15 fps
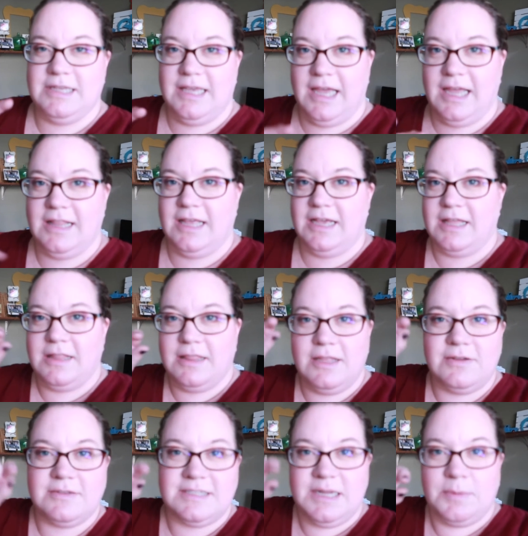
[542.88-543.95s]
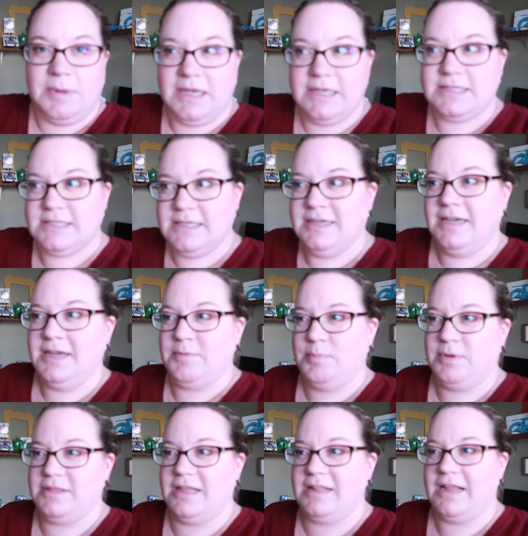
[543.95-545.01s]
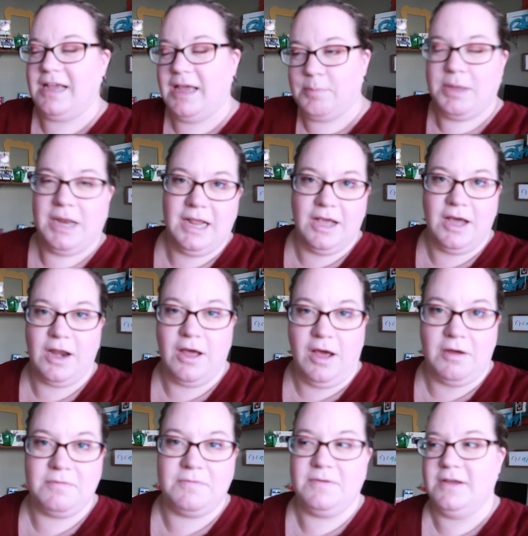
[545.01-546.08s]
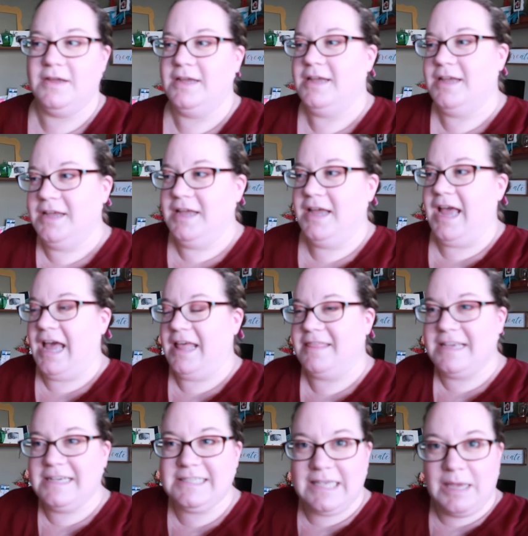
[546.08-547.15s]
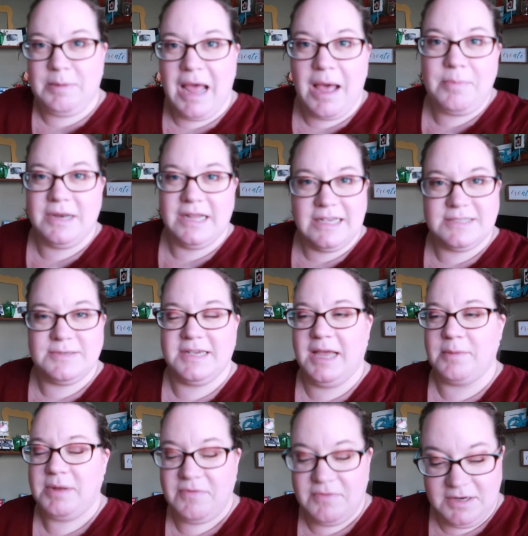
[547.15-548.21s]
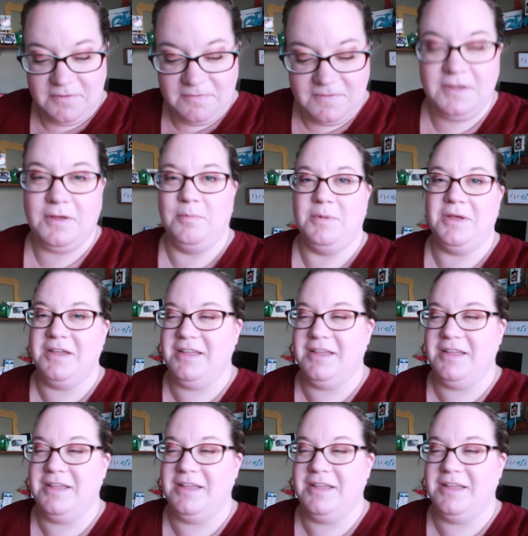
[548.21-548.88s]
to get like little snippets, but then I kept getting cut off and things kept happening. So I kept having to film.